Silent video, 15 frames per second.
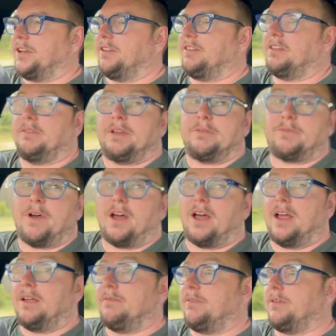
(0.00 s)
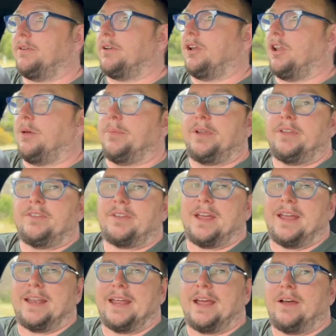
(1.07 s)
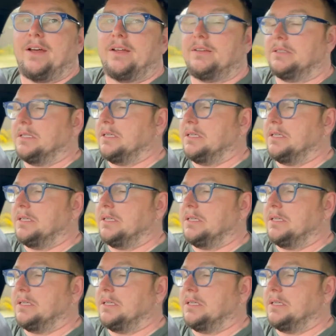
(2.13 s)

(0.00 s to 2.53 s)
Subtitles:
75 kilometers an hour.